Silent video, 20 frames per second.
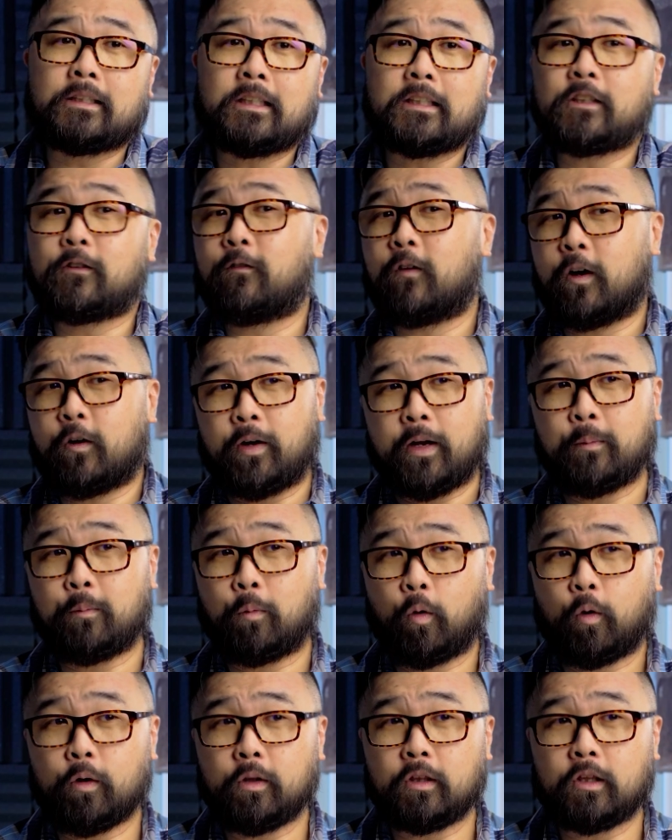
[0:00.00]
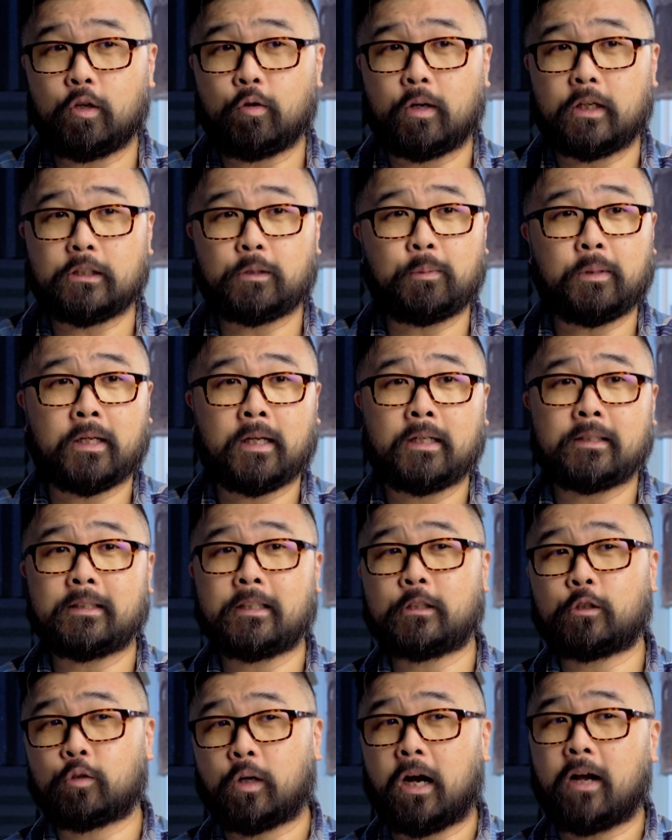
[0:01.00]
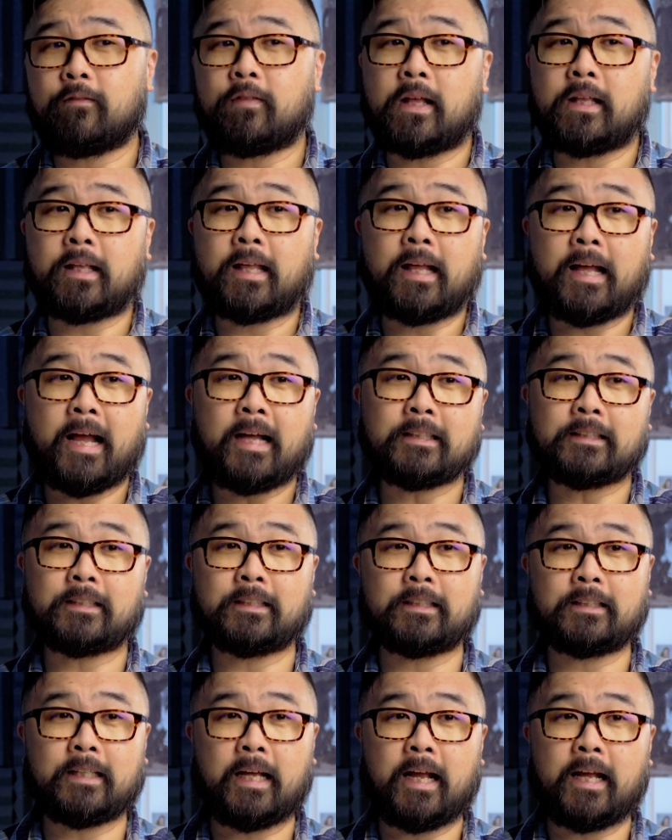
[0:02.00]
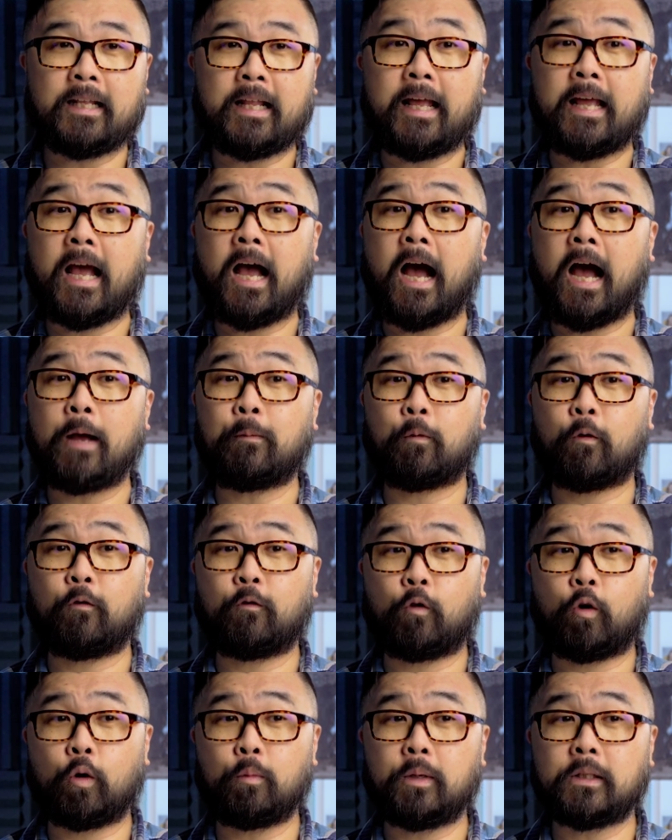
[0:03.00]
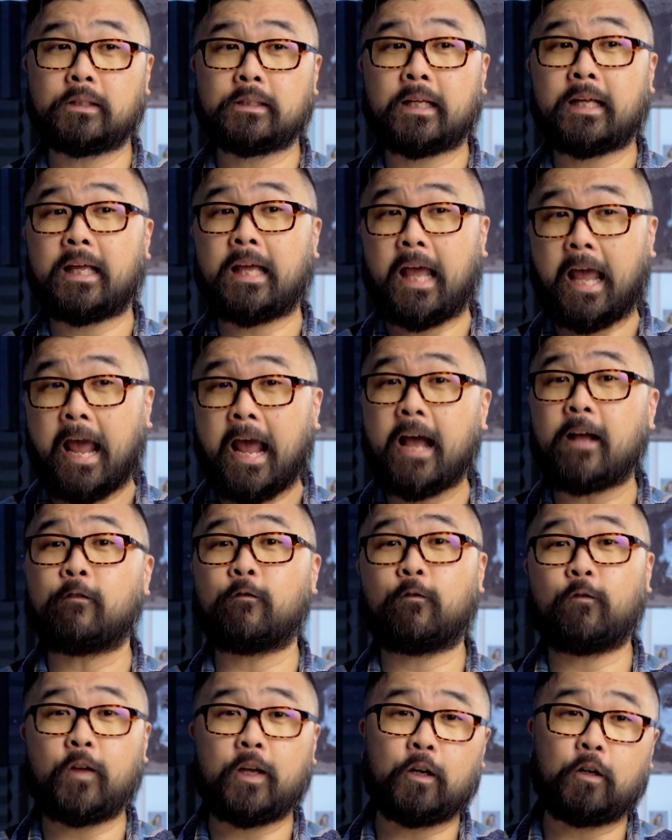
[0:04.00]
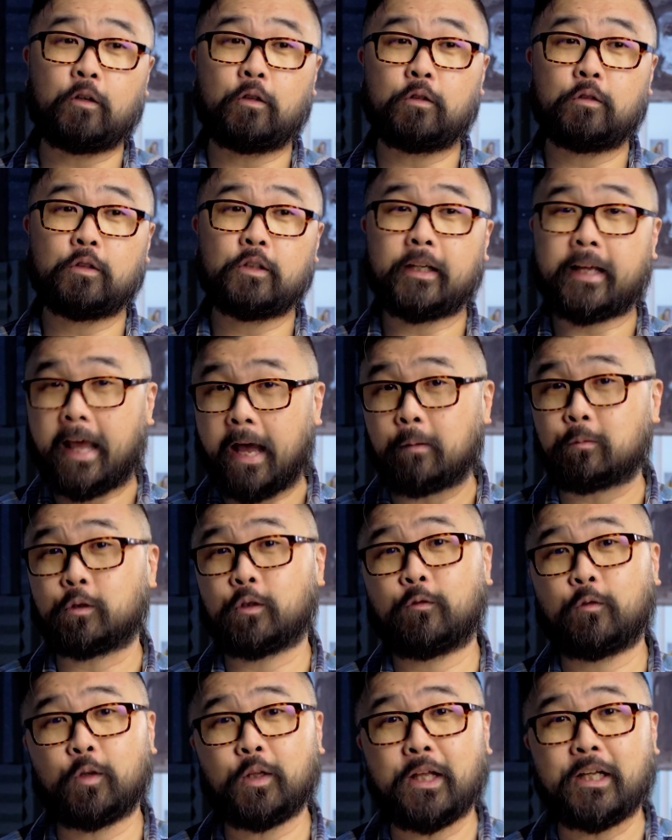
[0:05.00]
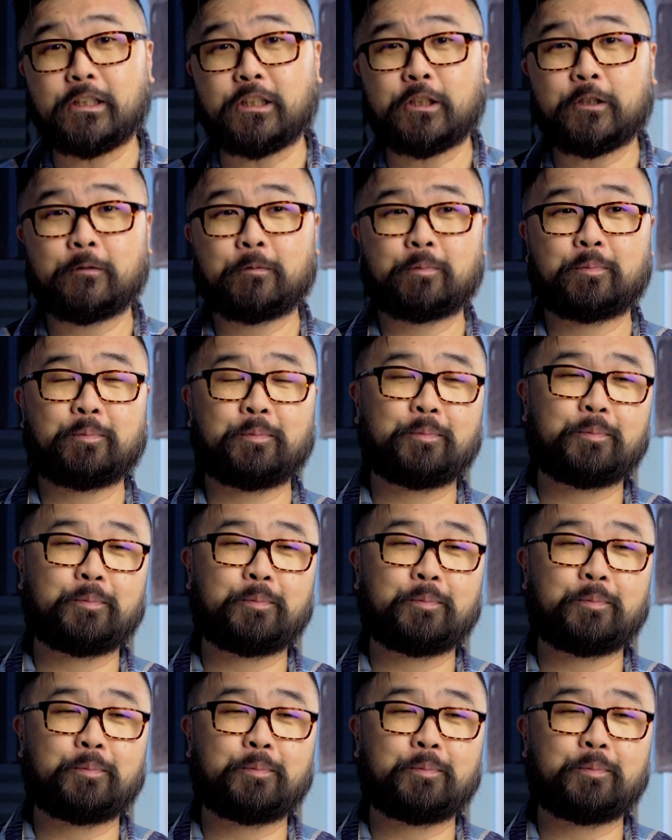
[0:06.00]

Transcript: This is very important to us because a drive that can't sustain a high performance can fail to capture footage.